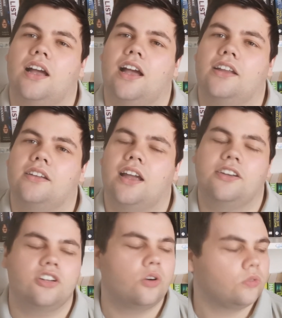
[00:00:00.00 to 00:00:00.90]
I, I
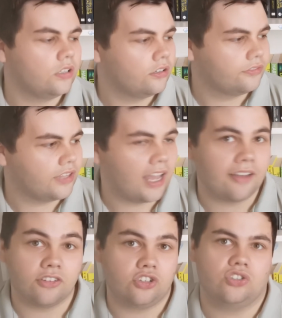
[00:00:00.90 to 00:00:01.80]
don't love that
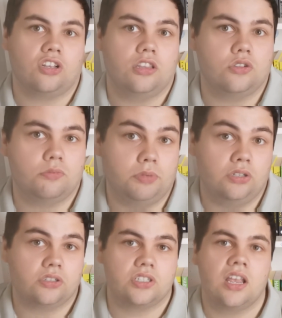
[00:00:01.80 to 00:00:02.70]
I've just got loads of
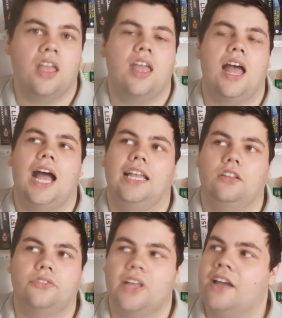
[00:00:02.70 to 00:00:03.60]
books. I
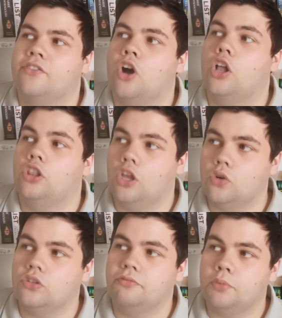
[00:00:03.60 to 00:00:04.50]
love that I've got a
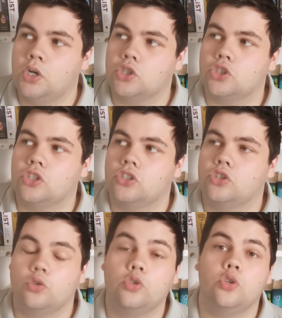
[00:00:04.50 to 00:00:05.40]
load of books
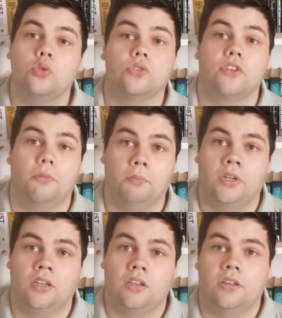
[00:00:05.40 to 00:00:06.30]
to choose from
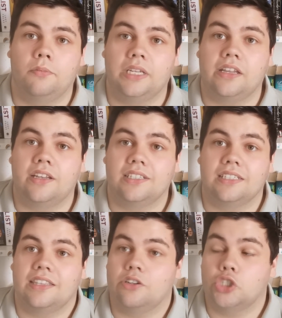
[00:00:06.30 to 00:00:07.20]

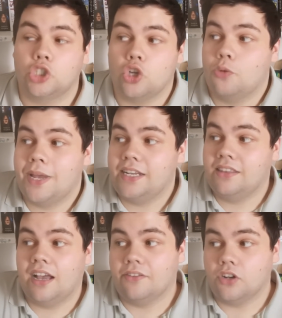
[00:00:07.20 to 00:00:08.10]
because there are so many
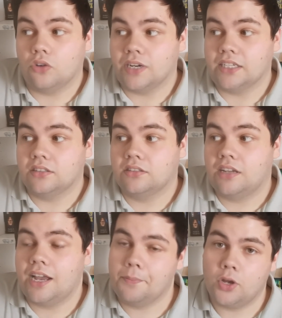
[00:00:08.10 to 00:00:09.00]
that I've not read.
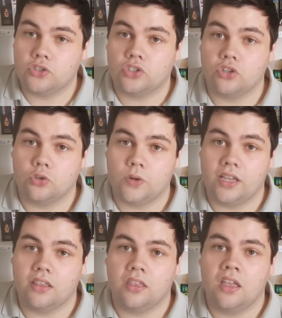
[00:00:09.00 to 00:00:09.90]
I'm not stuck
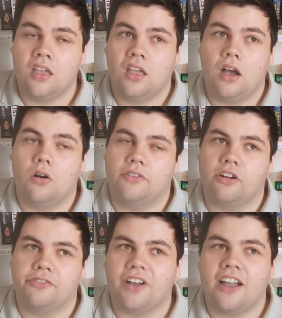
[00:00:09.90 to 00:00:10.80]
with, oh, I've
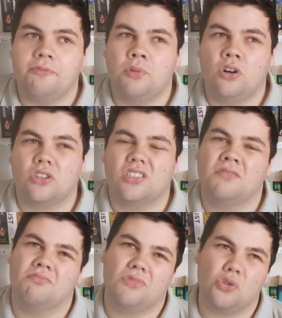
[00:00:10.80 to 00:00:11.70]
got five books.
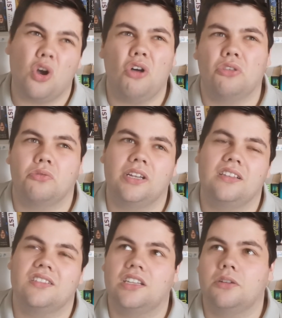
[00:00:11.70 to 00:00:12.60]
They're all
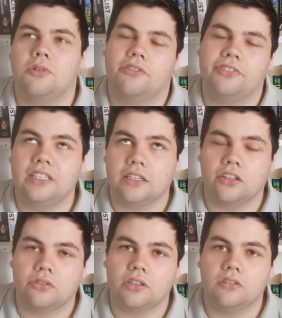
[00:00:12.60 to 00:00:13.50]
thrillers and I'm not feeling
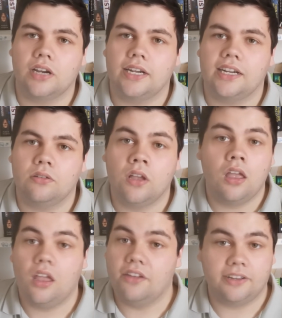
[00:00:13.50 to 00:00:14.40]
a thriller right now.
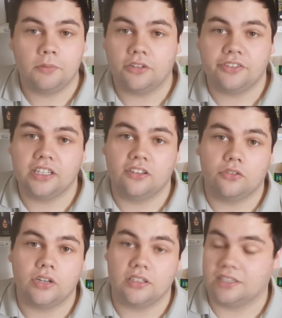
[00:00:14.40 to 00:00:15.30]
If I'm not feeling
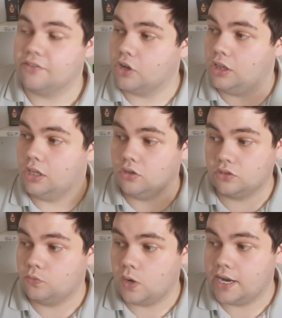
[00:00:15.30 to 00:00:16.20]
thrillers, I've got loads
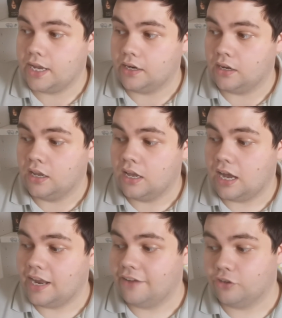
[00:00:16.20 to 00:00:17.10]
of YA.
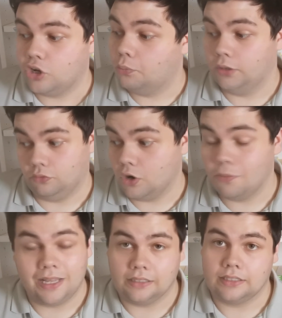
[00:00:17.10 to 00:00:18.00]
I have a couple of
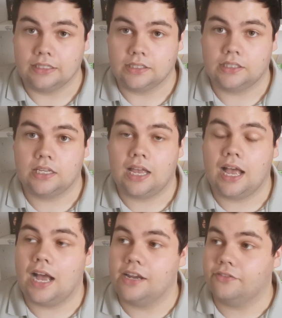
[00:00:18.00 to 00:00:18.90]
romances.
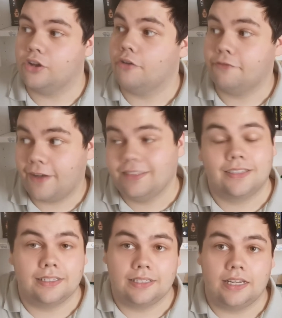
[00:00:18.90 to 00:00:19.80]
I have got
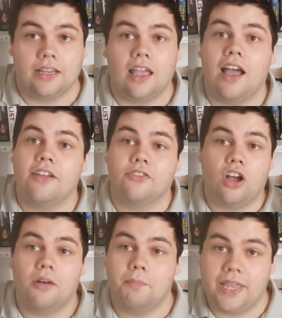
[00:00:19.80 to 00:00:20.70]
fantasy. I have
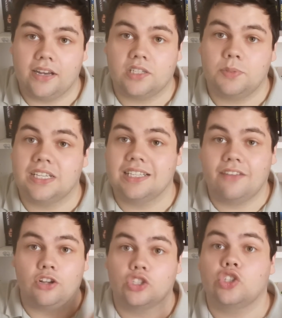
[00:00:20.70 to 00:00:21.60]
got a mix because
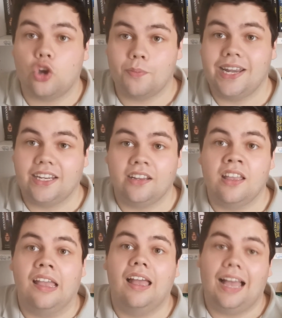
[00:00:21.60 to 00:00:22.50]
I've got so many.
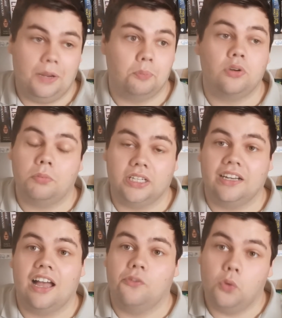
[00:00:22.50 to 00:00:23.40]
I'm probably
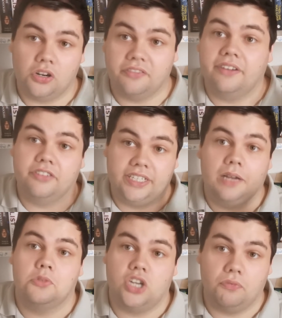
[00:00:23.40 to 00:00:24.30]
going to have one of every
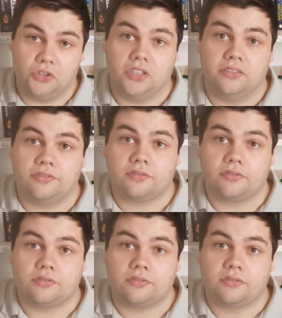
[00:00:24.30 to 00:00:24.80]
damn genre.